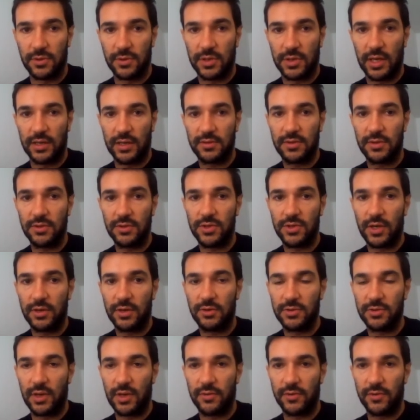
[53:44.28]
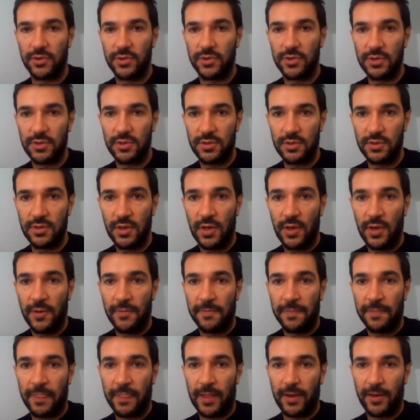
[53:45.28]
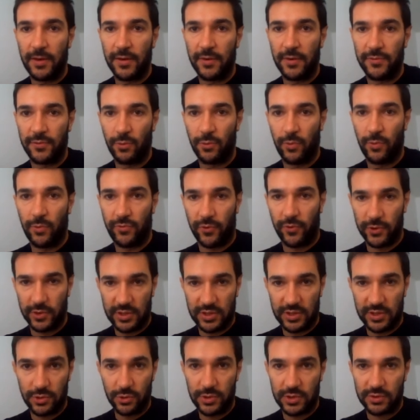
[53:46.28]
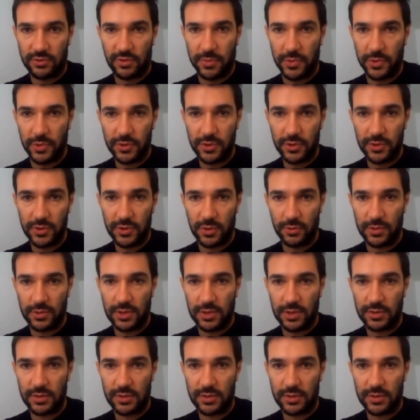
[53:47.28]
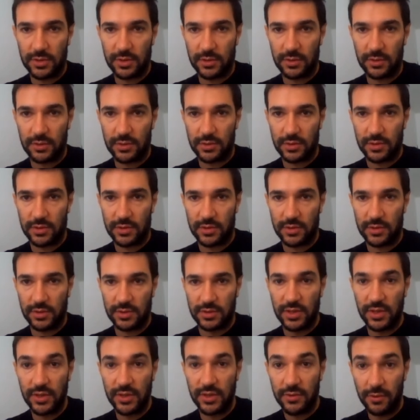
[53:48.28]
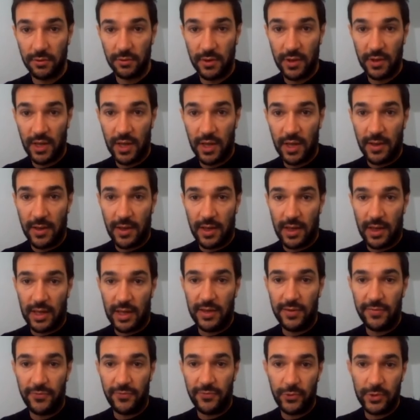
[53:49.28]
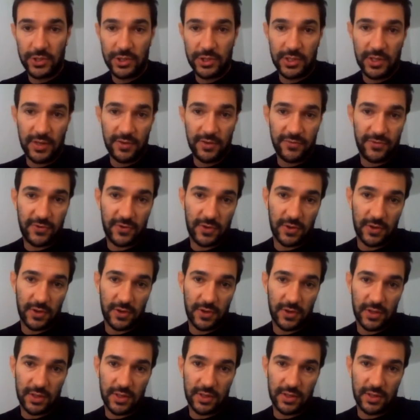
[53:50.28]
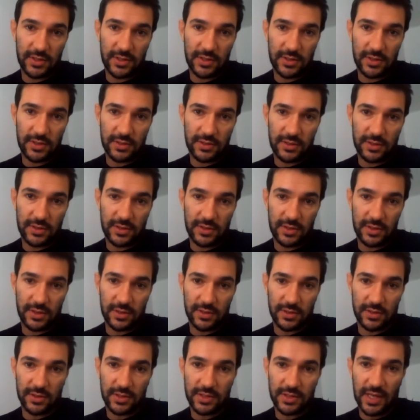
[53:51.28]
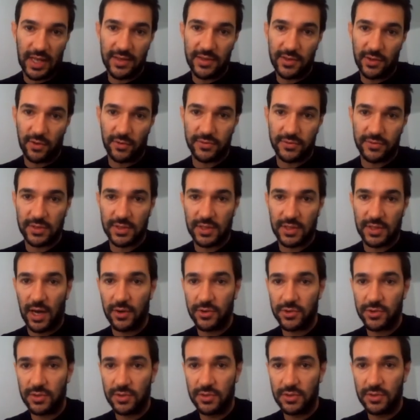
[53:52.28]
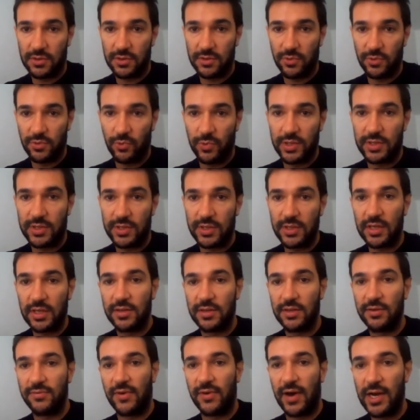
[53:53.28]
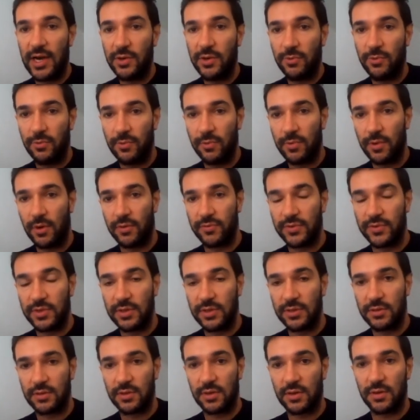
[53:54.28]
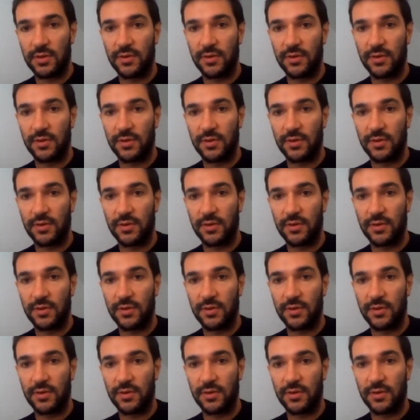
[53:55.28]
Jensen-Shannon divergence for these two distributions. So this is 0. If we shift the center of these Gaussians, we see that the value of this